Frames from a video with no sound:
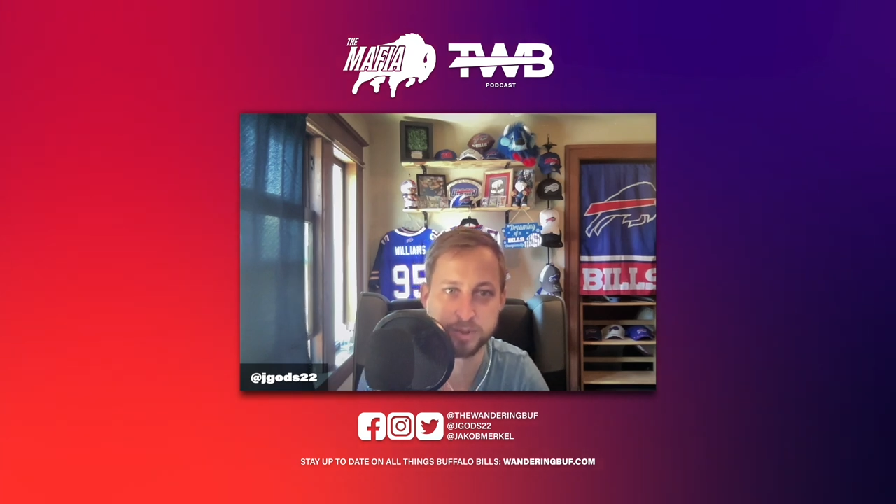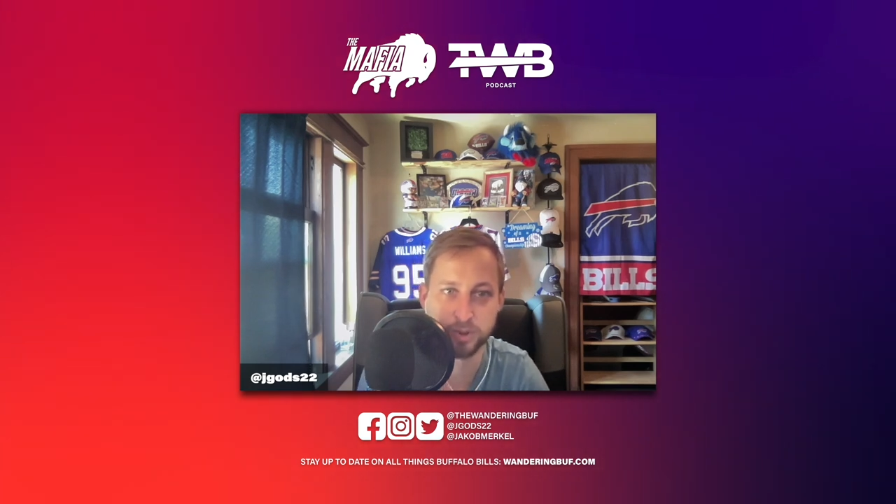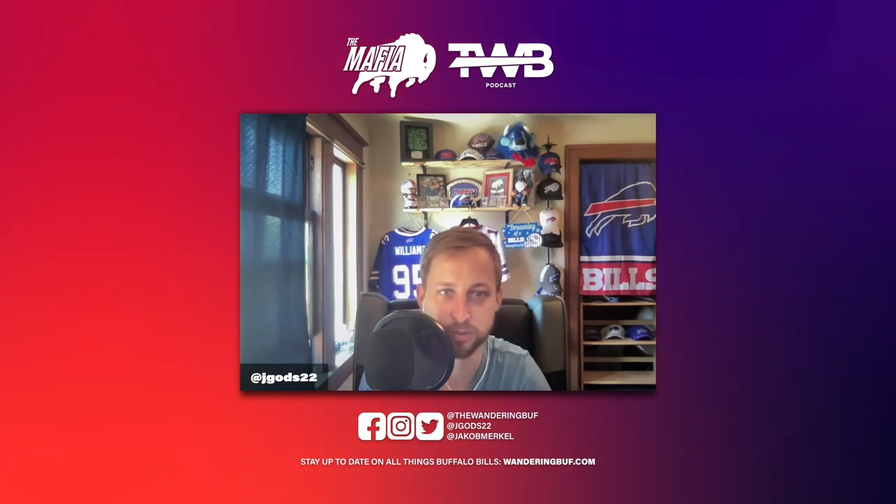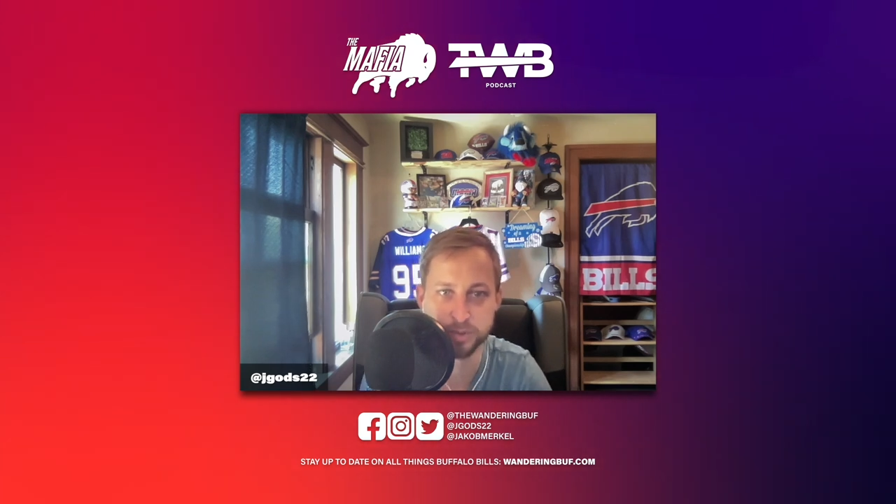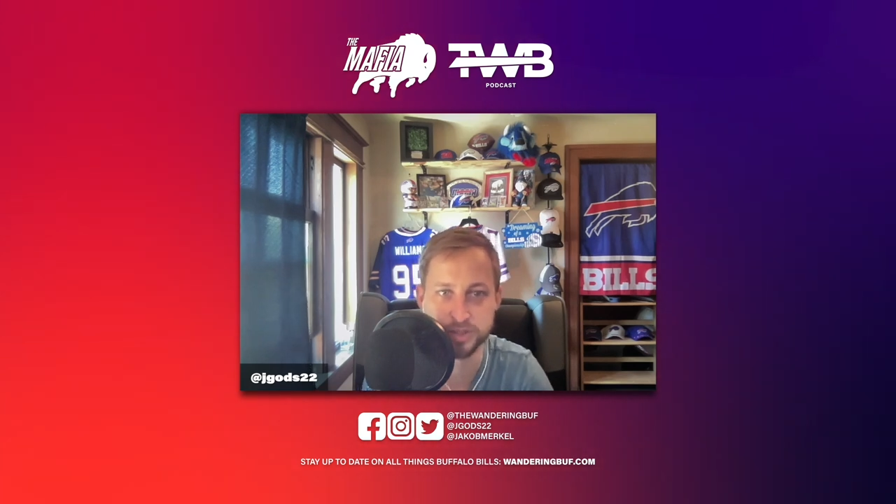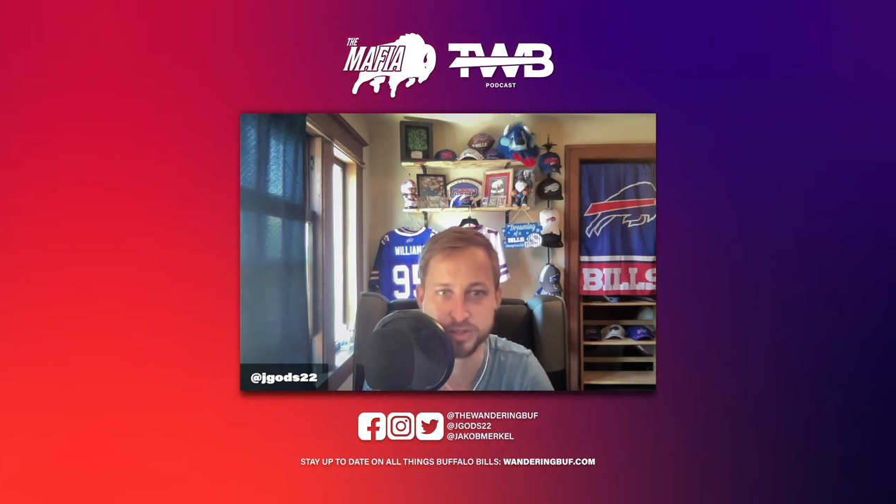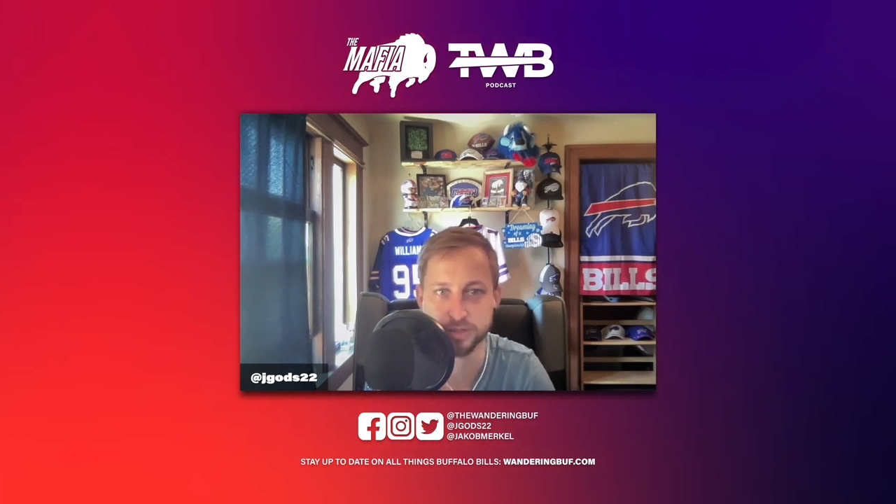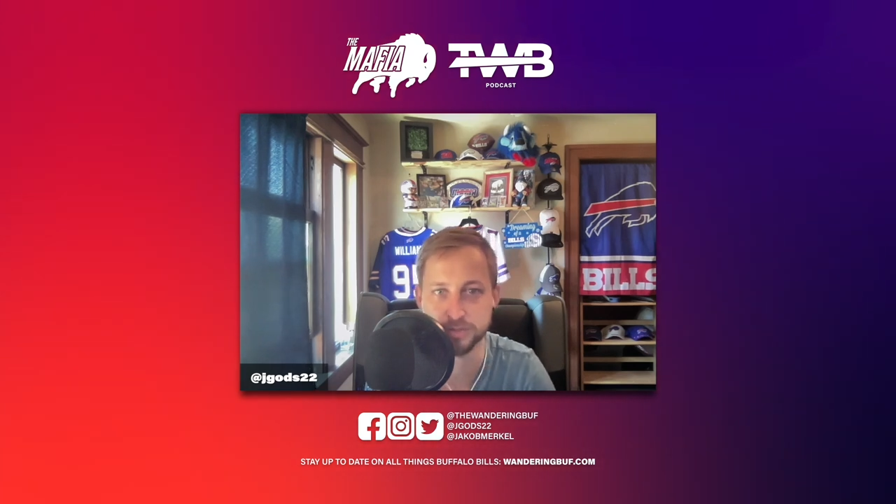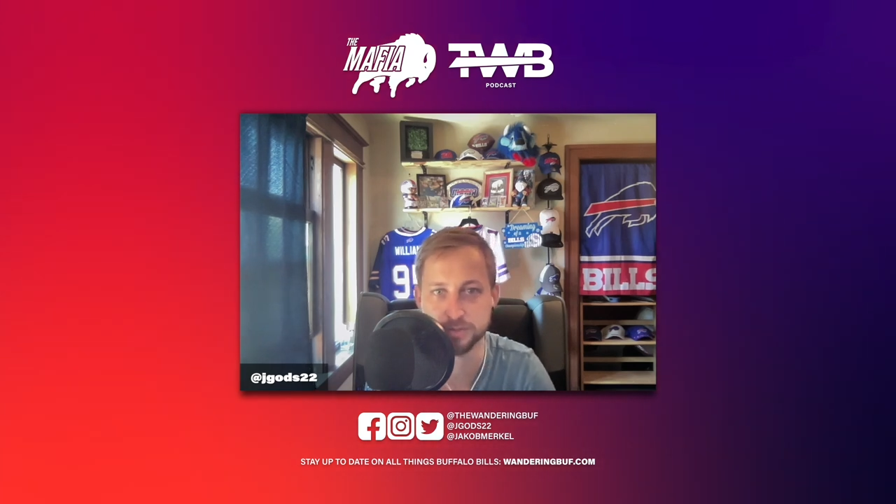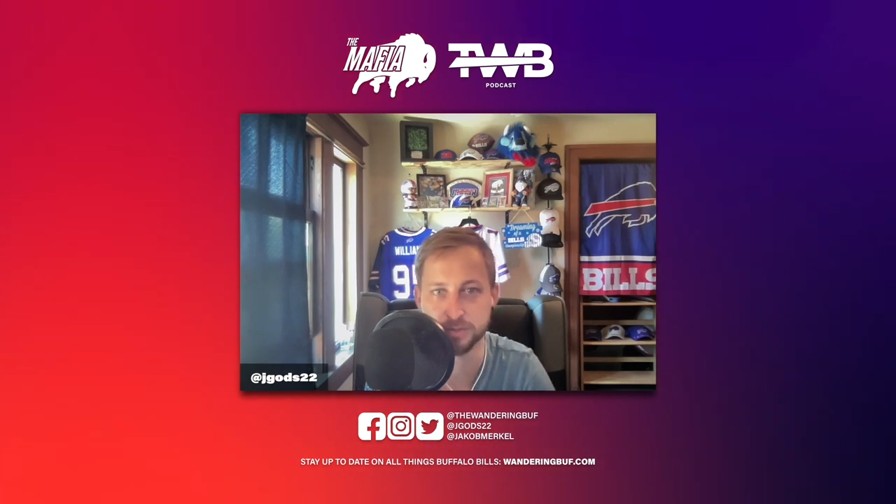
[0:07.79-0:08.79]
Cole
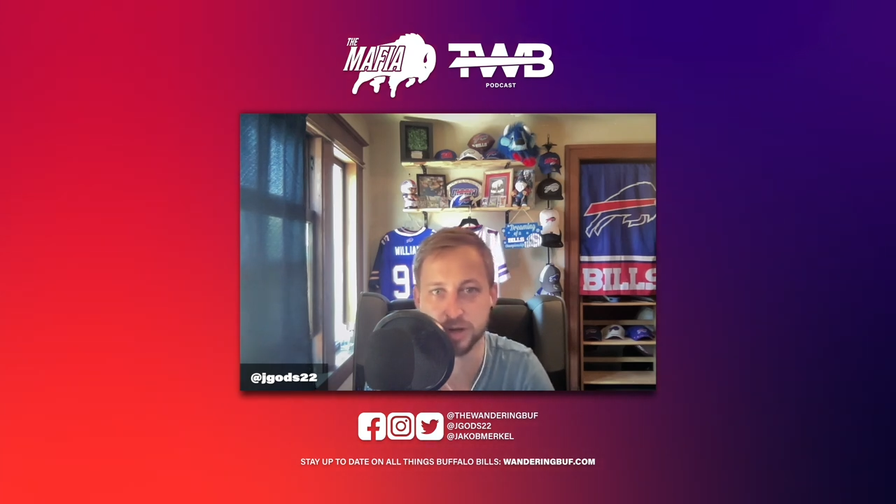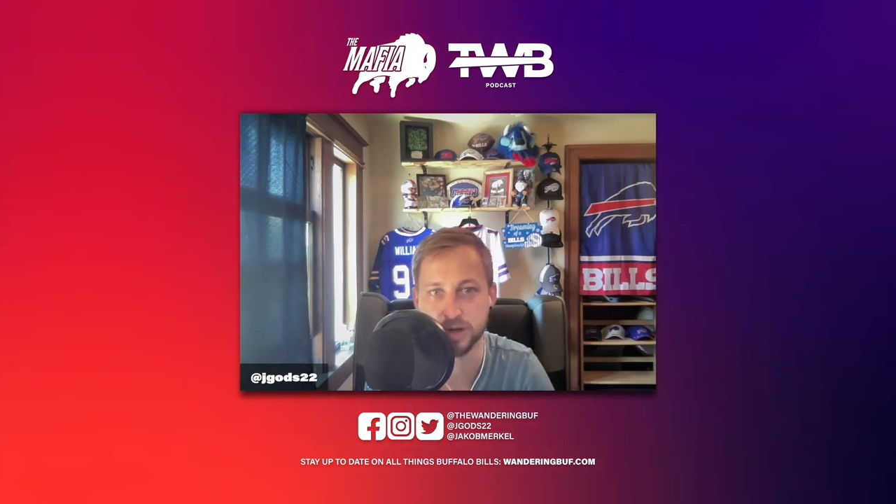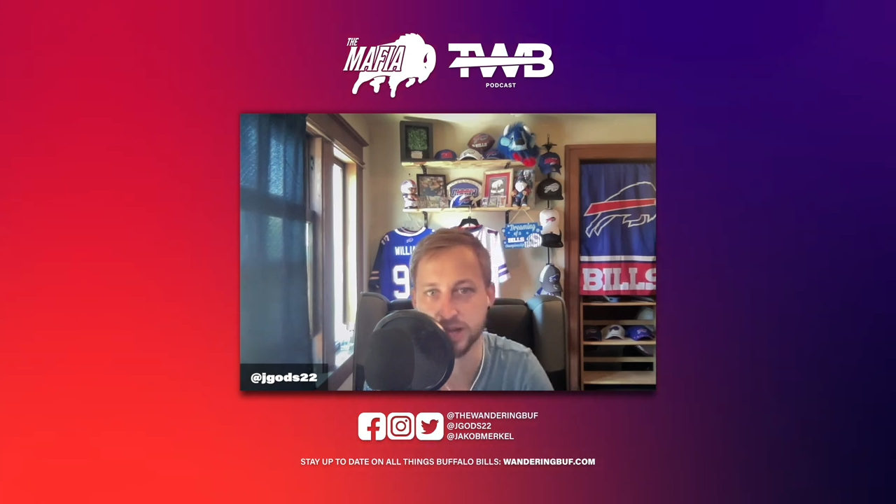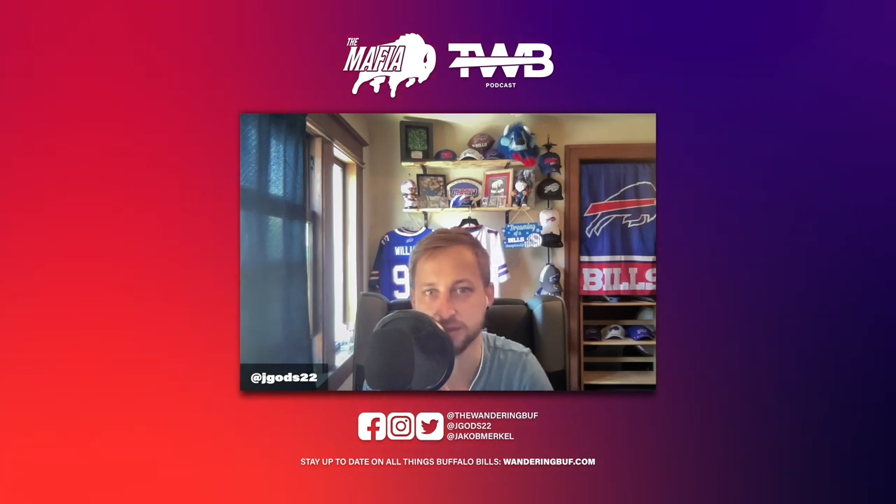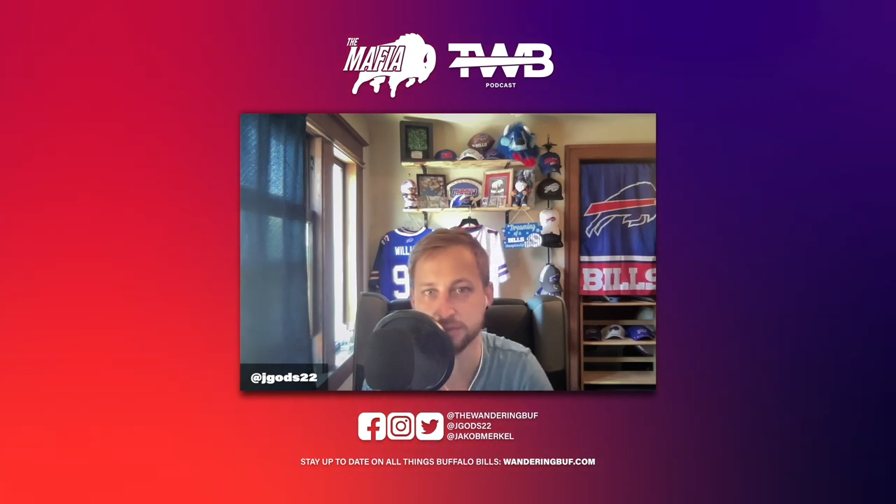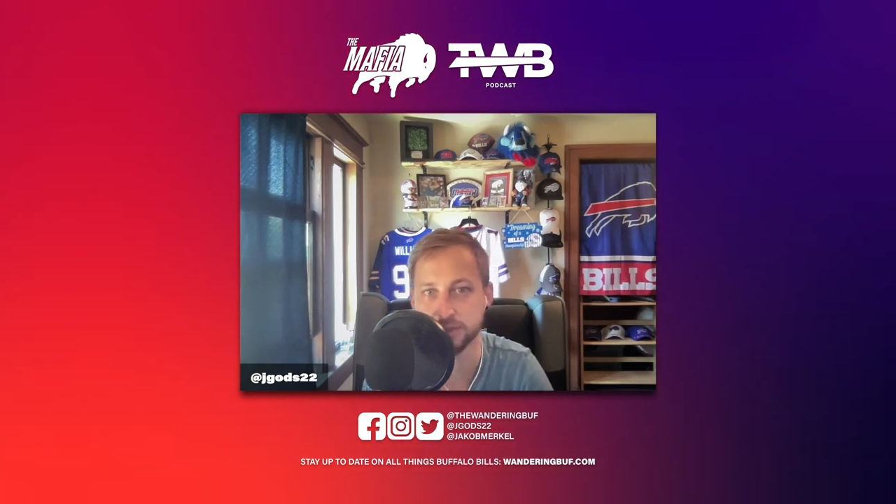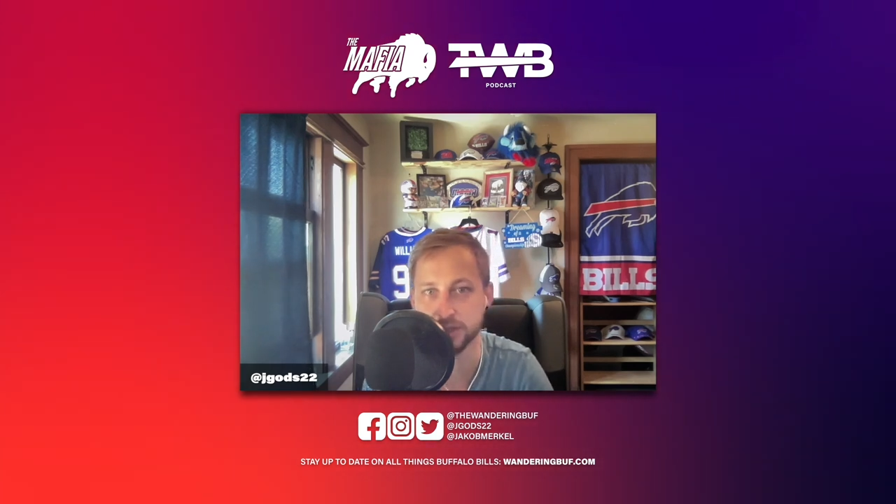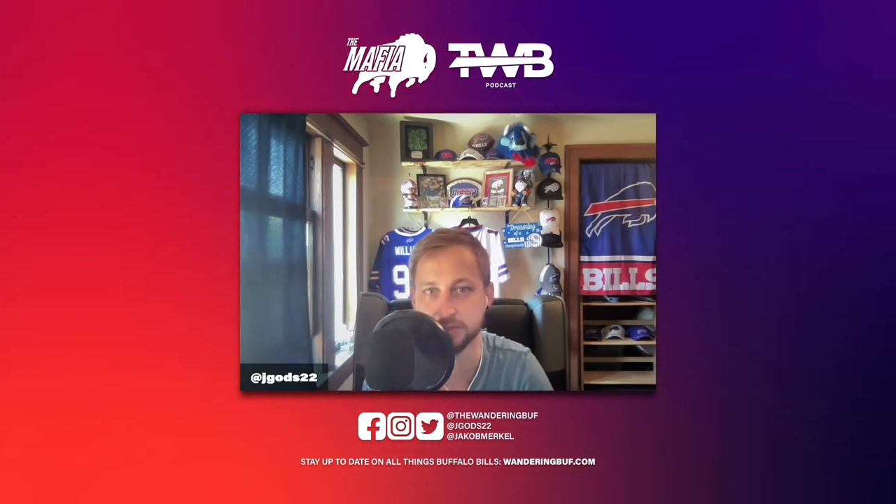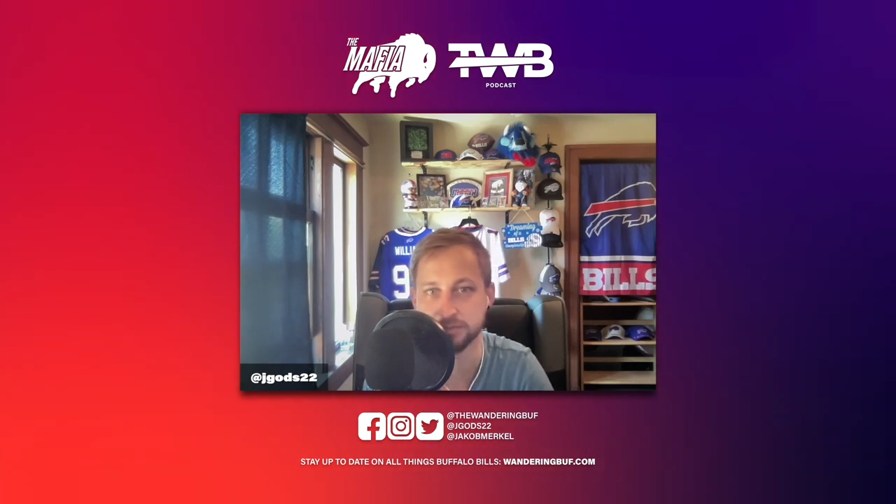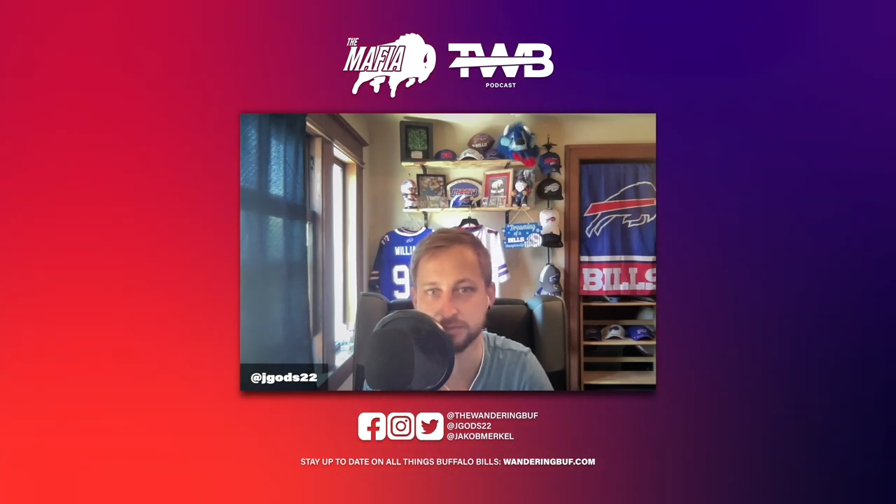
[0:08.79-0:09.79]
Bishop, Damar
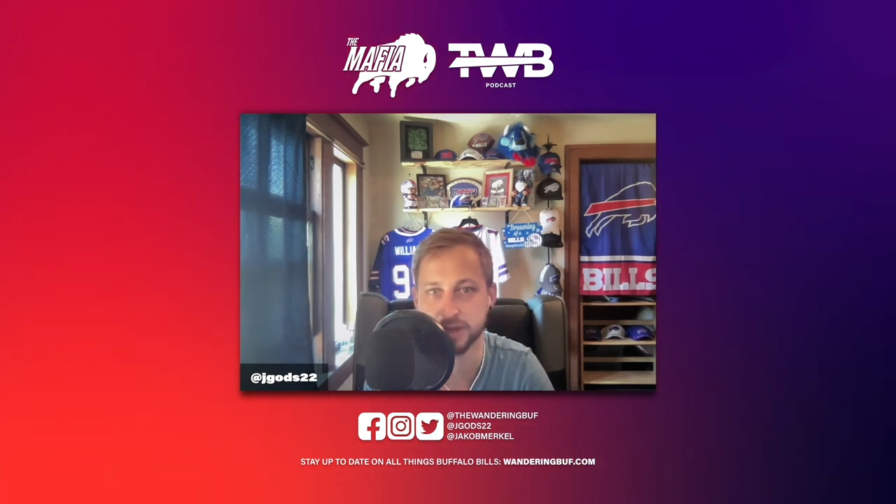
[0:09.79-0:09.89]
Hamlin,